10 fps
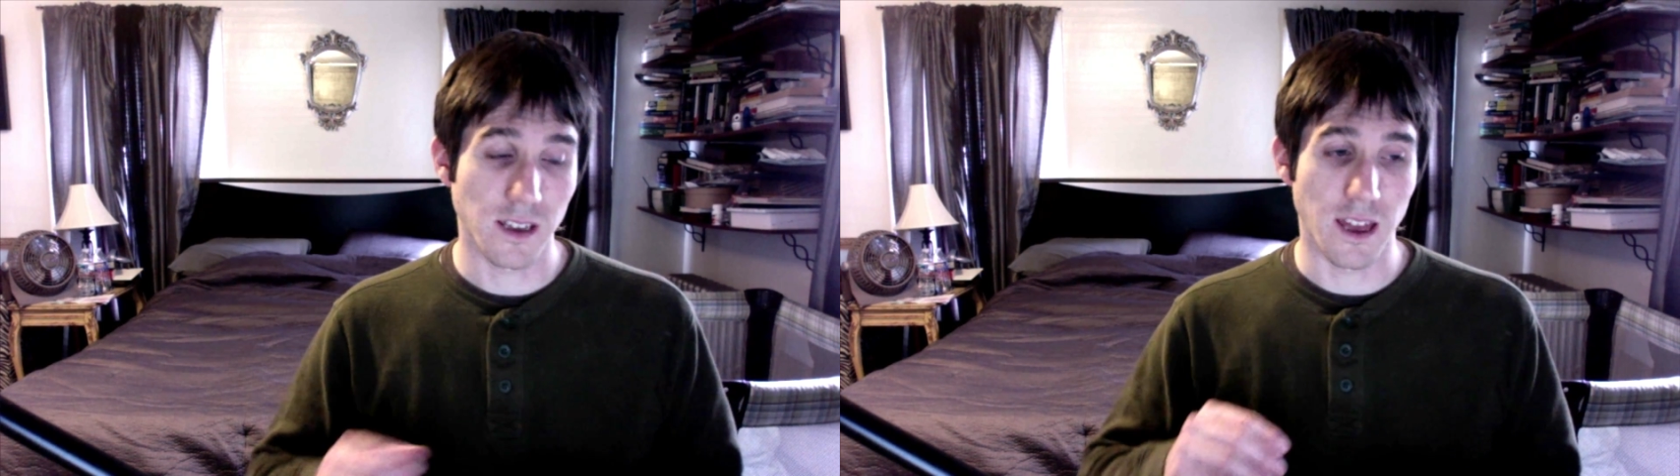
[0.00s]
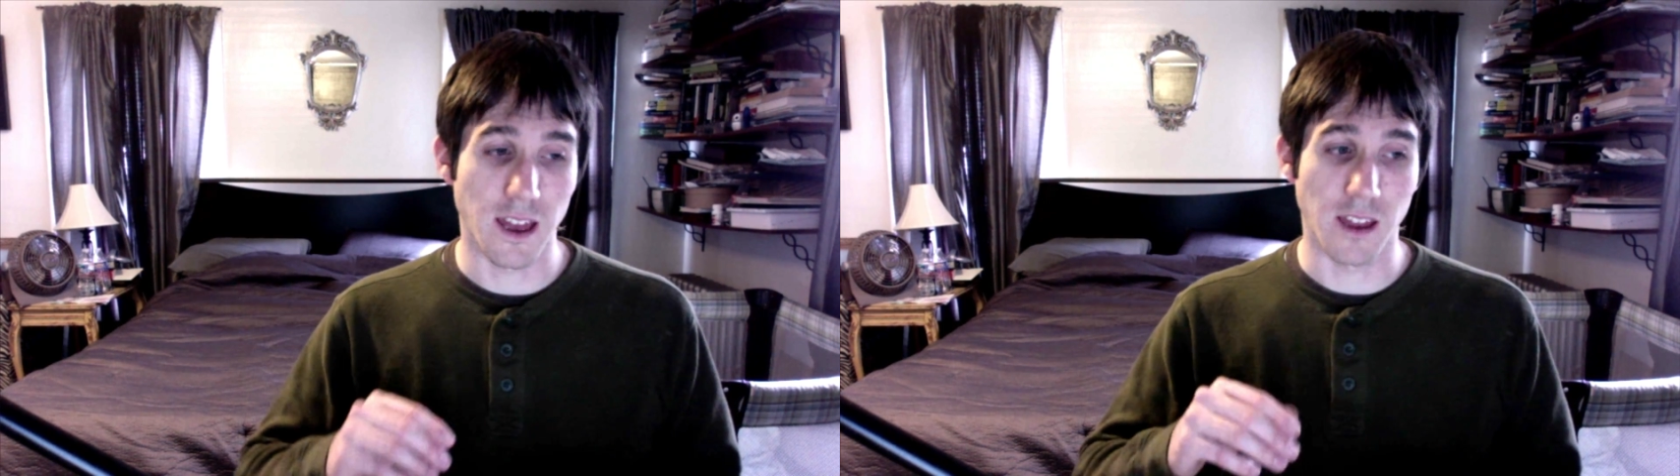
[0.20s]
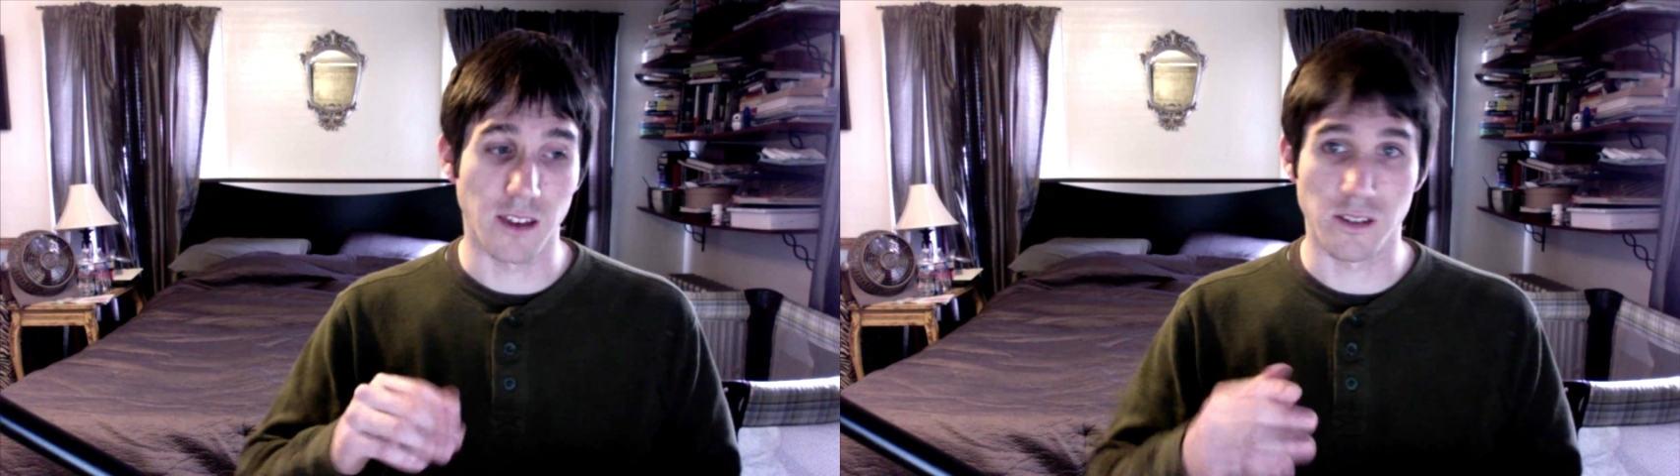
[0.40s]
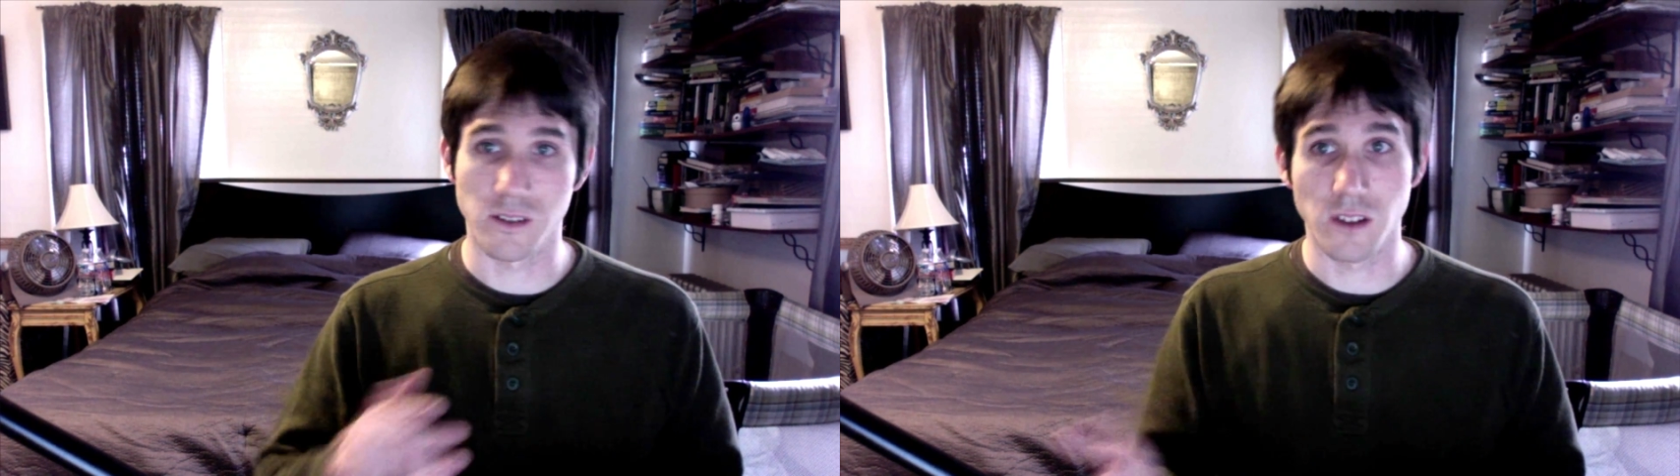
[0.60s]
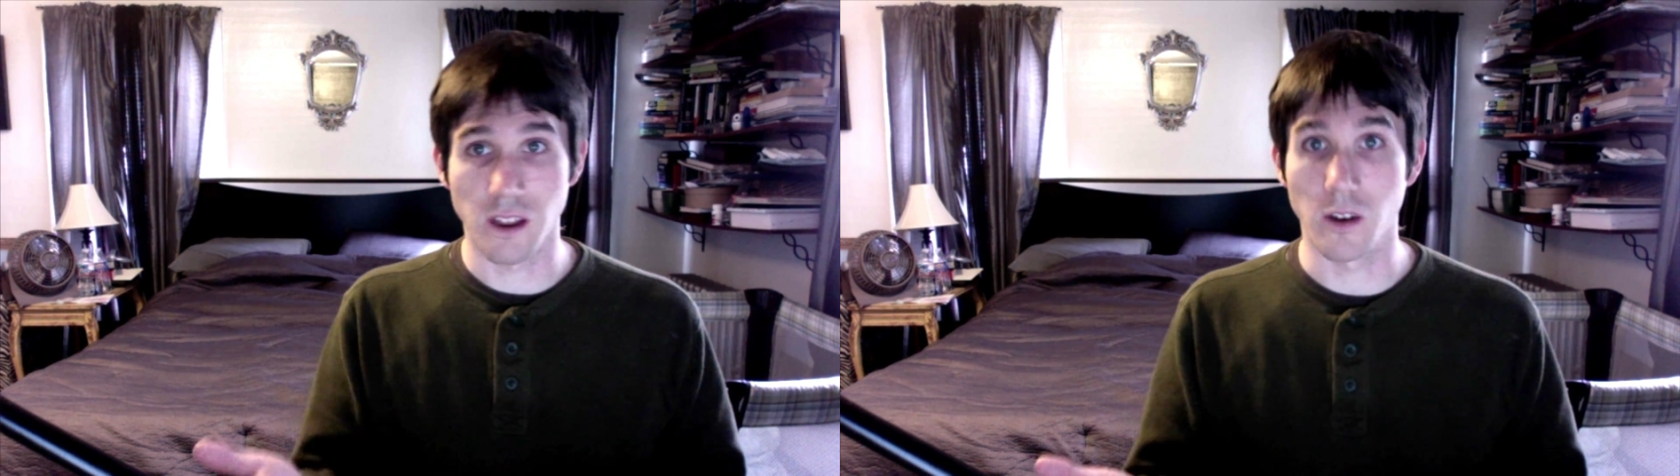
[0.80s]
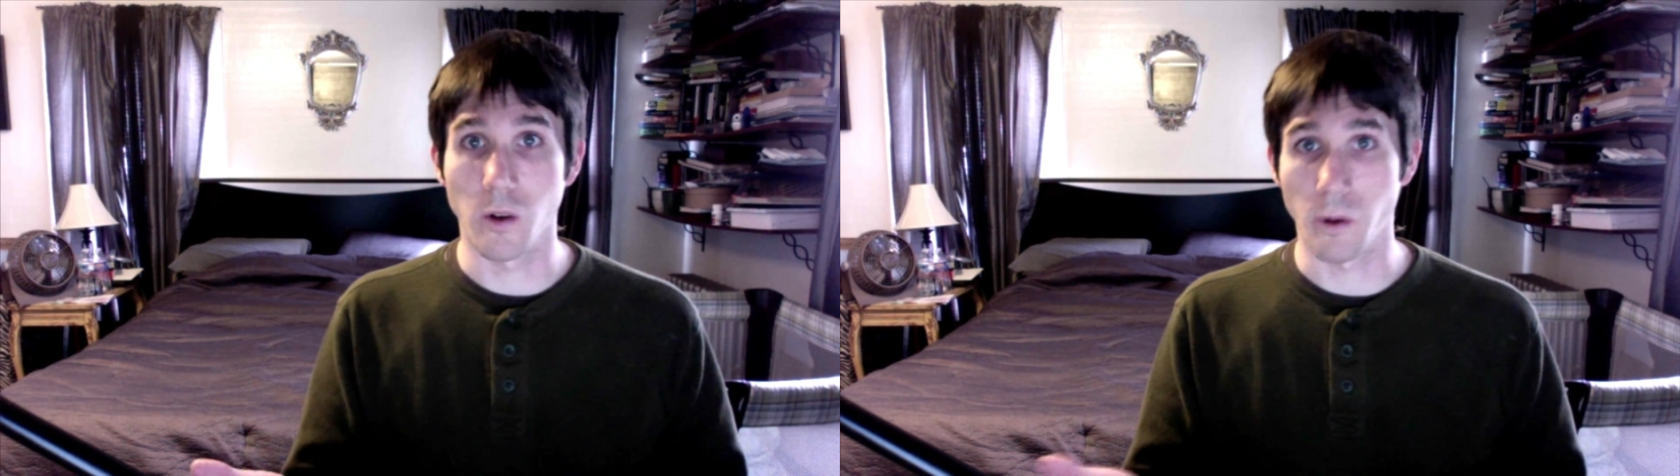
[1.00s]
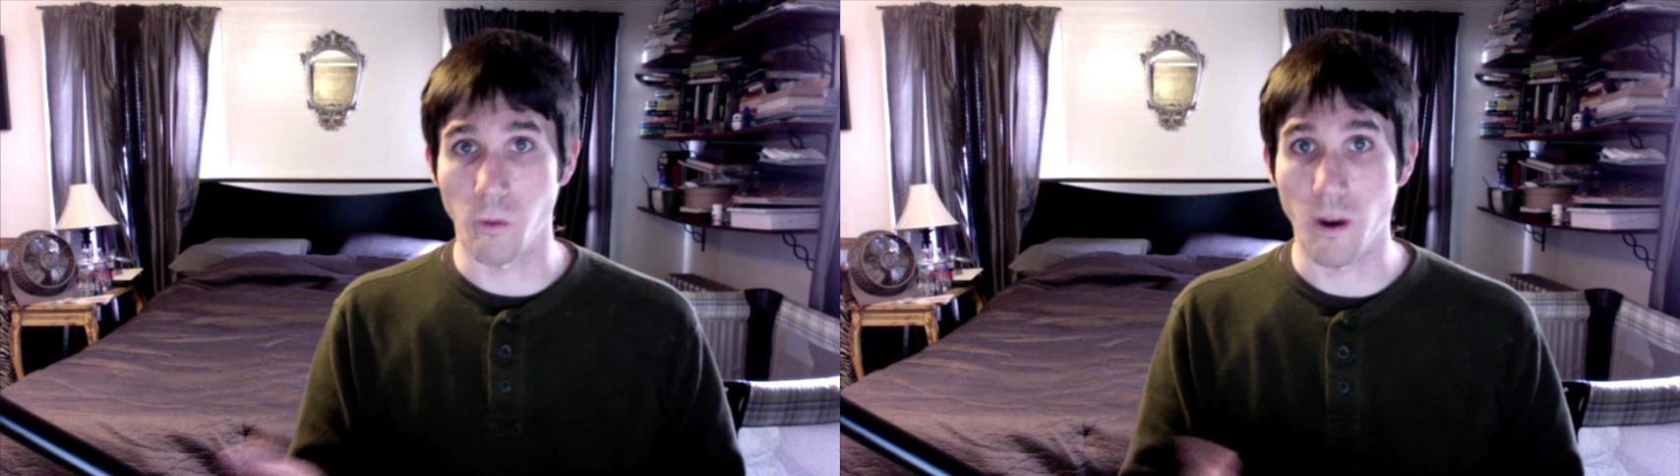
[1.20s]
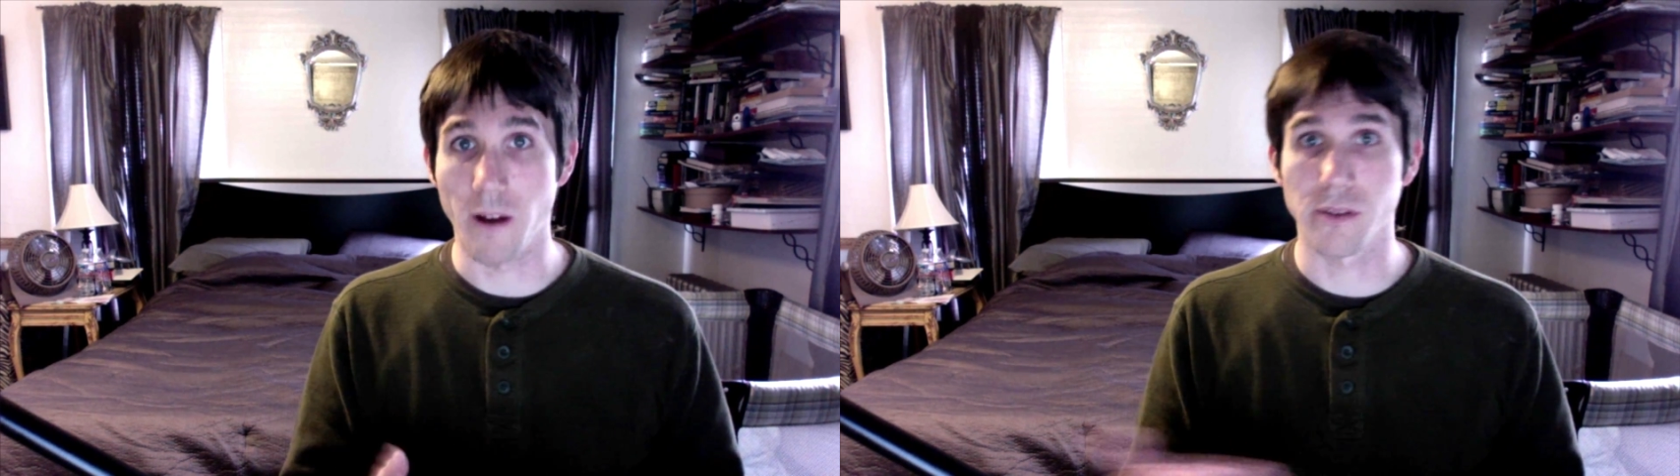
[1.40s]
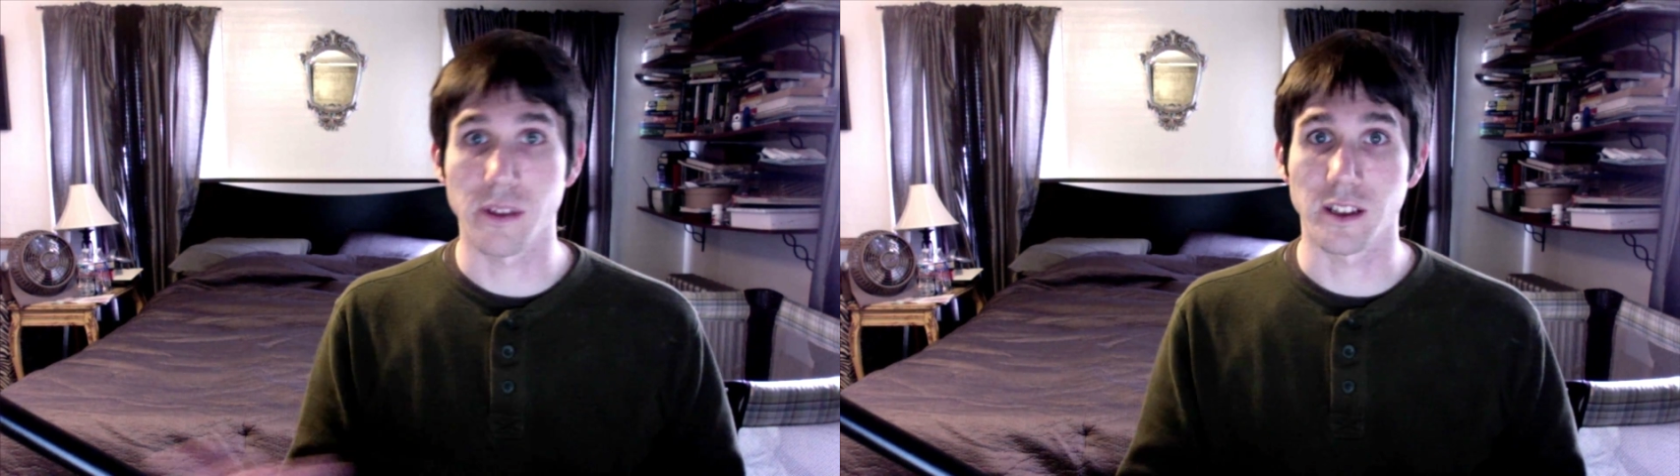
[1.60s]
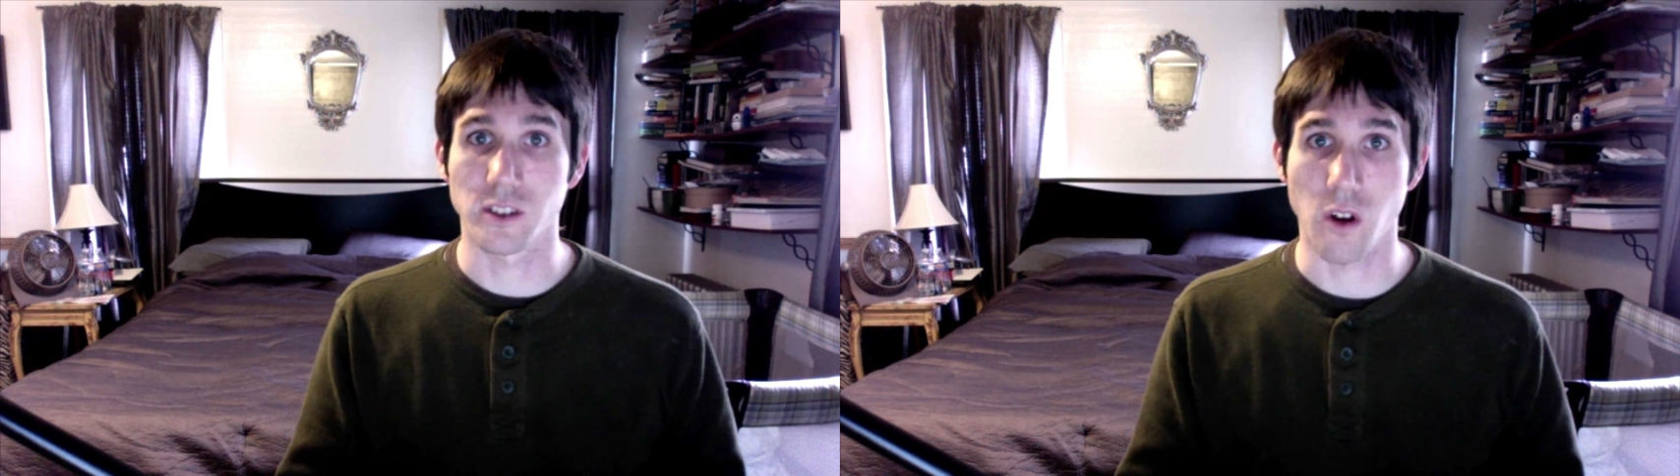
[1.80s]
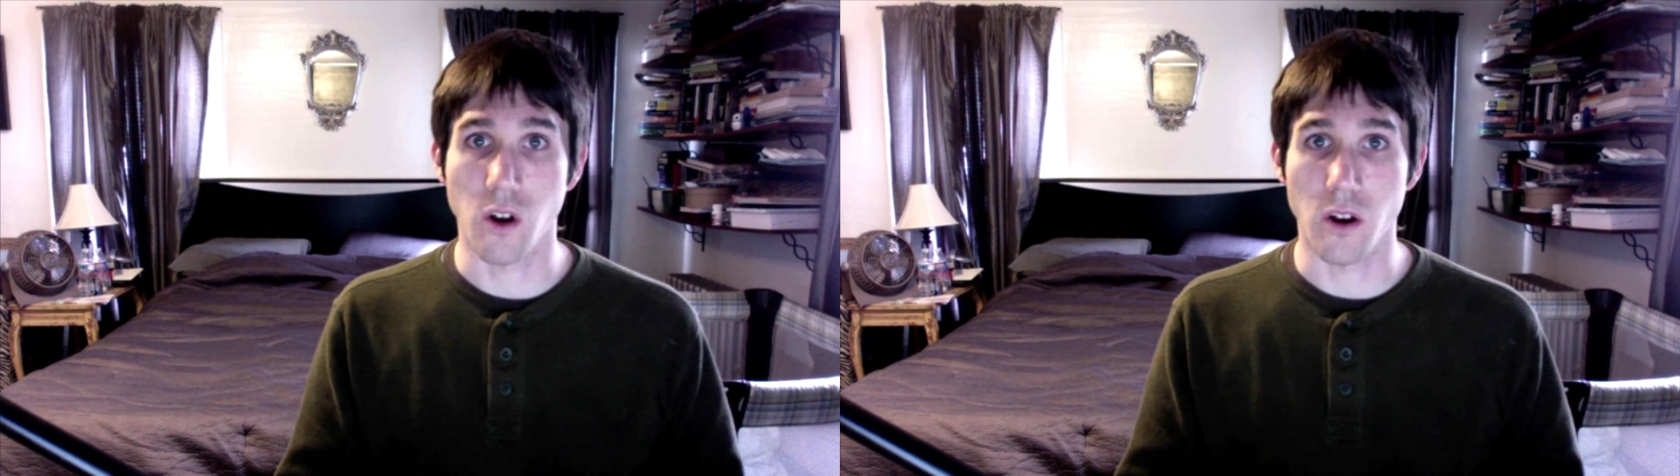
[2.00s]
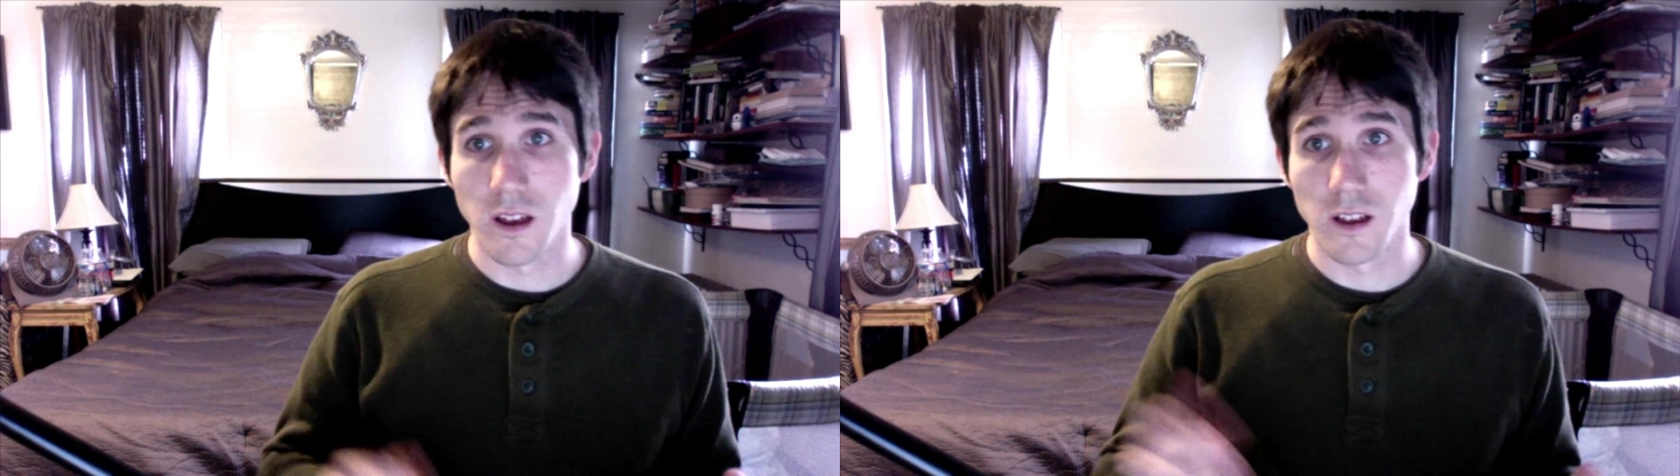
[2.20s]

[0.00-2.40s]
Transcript: and knowing where things are.